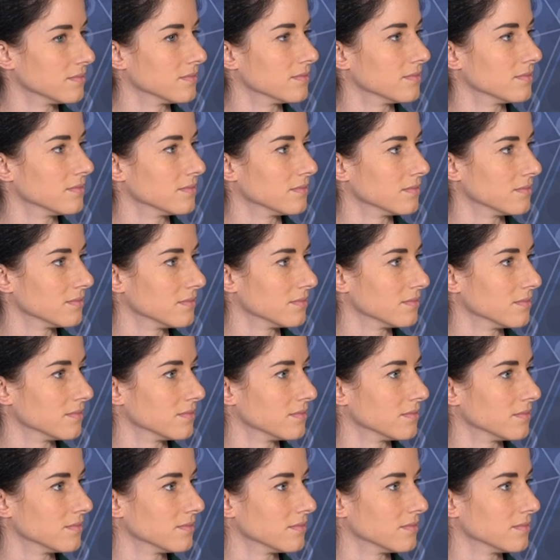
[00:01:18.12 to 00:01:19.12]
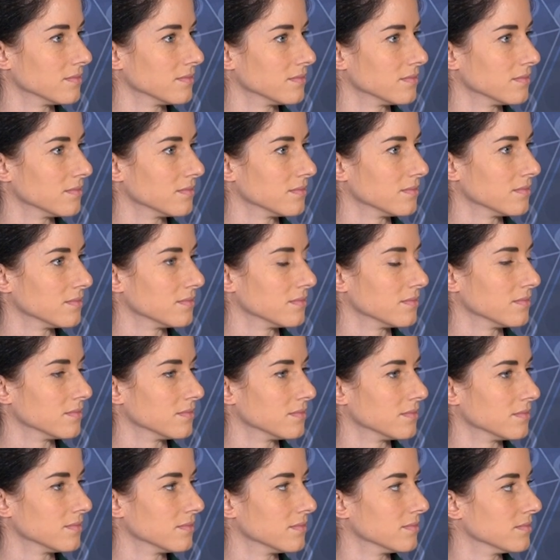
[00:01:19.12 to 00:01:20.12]

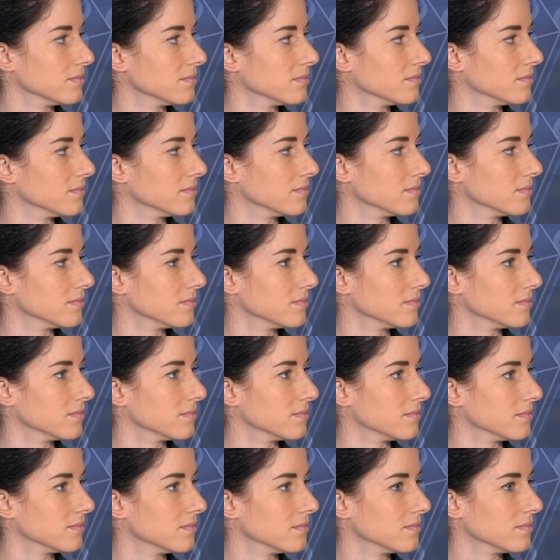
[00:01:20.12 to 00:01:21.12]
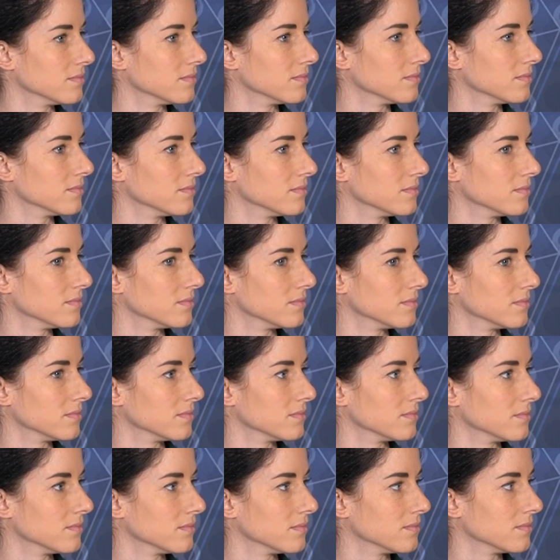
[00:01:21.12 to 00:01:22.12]

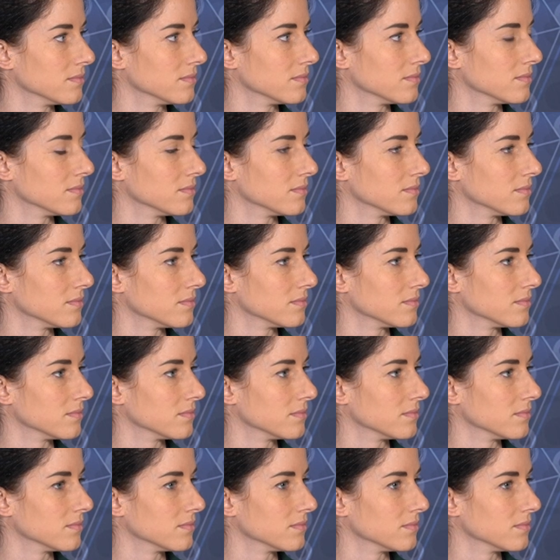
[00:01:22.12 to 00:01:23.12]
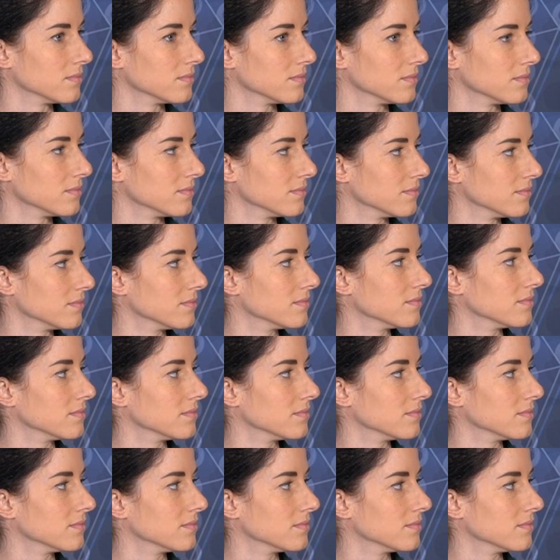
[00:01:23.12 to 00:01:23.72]
No words are spoken by the person on screen.